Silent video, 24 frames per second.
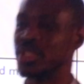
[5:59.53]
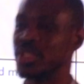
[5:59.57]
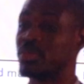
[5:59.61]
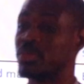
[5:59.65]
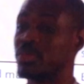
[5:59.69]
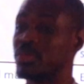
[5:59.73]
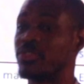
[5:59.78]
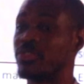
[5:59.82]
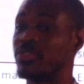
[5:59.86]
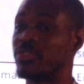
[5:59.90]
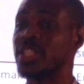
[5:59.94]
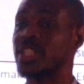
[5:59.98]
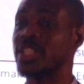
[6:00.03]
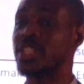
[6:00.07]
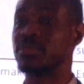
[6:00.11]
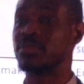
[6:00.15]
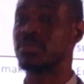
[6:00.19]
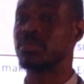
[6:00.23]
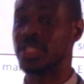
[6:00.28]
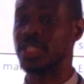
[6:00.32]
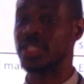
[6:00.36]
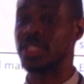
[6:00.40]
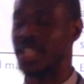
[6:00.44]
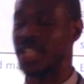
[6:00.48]
to be
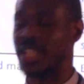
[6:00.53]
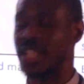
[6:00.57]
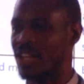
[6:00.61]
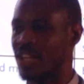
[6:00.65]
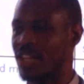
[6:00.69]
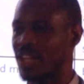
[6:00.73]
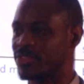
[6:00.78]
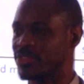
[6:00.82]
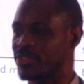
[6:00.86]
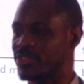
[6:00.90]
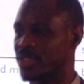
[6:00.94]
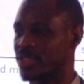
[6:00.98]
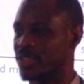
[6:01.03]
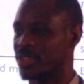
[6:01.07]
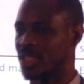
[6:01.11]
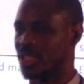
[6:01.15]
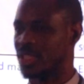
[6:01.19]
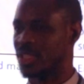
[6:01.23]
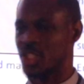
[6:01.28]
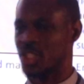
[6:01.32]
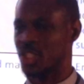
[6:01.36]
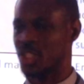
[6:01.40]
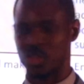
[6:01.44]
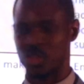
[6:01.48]
flexible enough
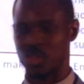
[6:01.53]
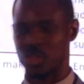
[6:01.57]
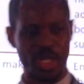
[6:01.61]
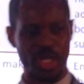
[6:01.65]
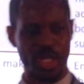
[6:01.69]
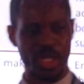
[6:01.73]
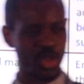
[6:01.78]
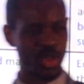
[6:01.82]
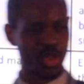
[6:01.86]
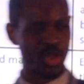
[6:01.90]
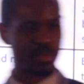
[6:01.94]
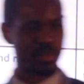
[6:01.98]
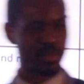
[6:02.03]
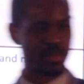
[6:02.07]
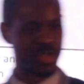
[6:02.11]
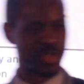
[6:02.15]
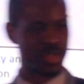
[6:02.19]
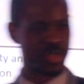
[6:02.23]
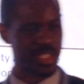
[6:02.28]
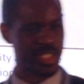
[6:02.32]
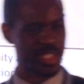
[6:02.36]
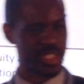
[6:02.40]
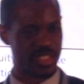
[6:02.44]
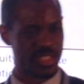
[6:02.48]
to adopt those
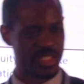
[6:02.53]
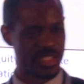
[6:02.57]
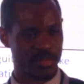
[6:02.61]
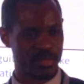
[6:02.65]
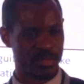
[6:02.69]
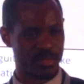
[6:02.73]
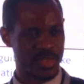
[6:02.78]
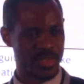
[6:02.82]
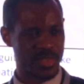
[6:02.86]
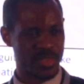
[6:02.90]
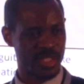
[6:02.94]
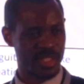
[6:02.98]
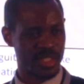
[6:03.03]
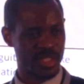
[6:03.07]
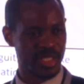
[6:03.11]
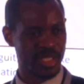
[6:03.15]
systems